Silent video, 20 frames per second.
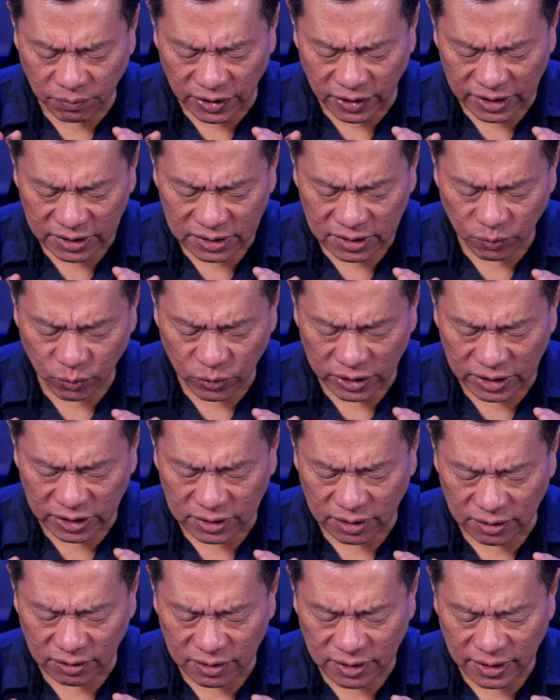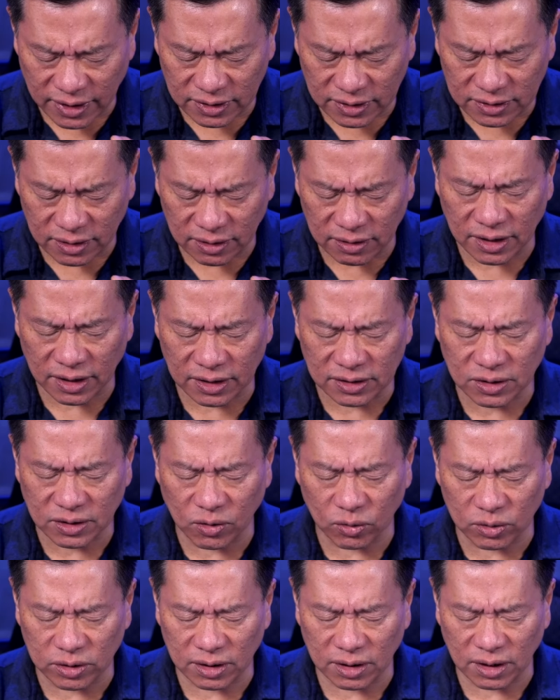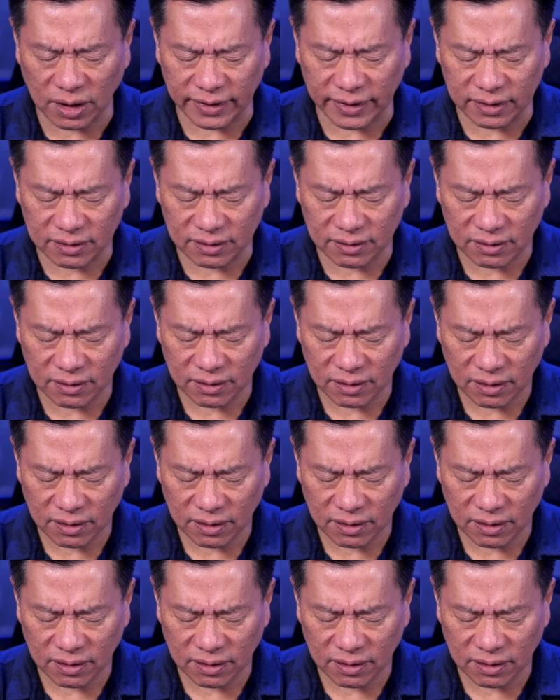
bless them with this intense, intense golden light.